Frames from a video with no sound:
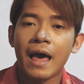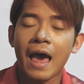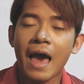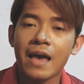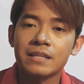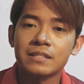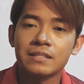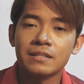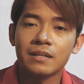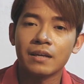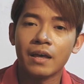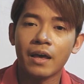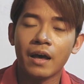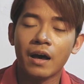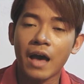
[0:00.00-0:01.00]

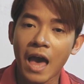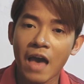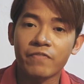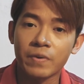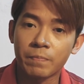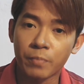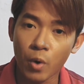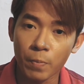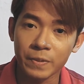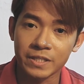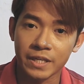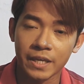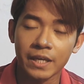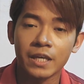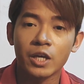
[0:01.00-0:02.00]
have a
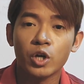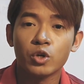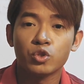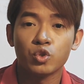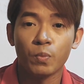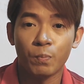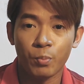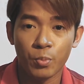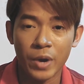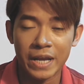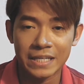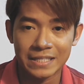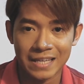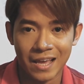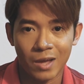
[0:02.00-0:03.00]
property to
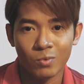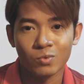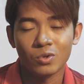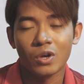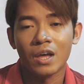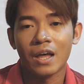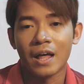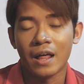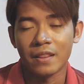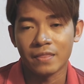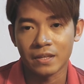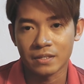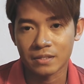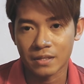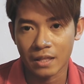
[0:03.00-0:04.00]
break down
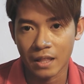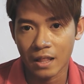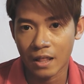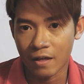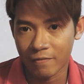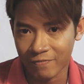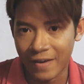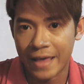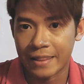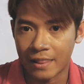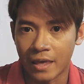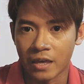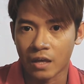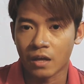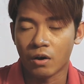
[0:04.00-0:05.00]
this fat
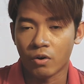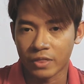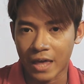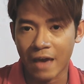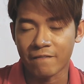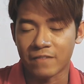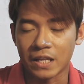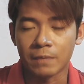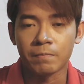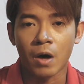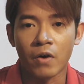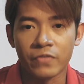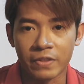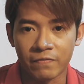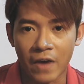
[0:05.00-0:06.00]
layer or the envelope
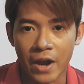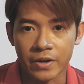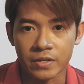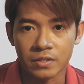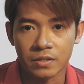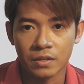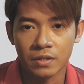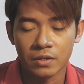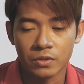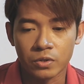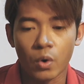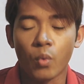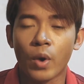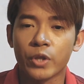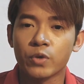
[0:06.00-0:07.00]
of the virus.
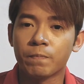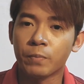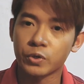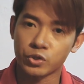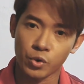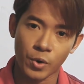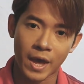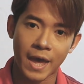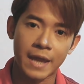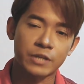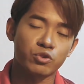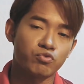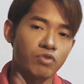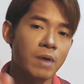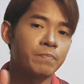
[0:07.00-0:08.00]
So when you put your
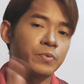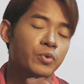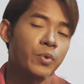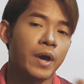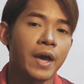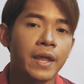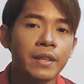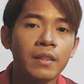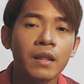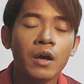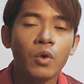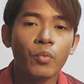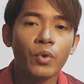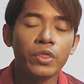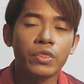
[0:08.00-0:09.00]
hand, you rub your hand
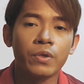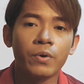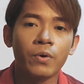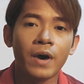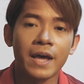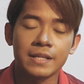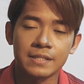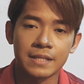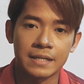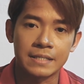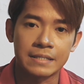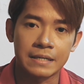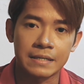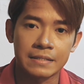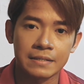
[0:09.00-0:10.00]
with your hand
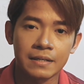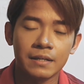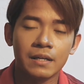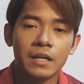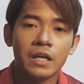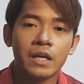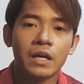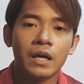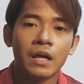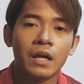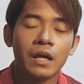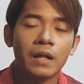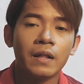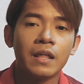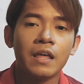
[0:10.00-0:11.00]
sanitizer,
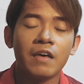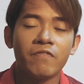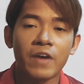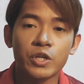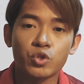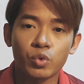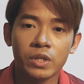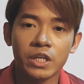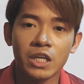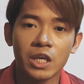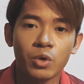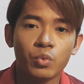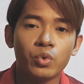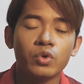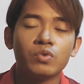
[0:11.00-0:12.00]
eventually
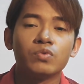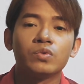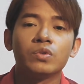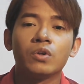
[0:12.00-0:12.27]
it will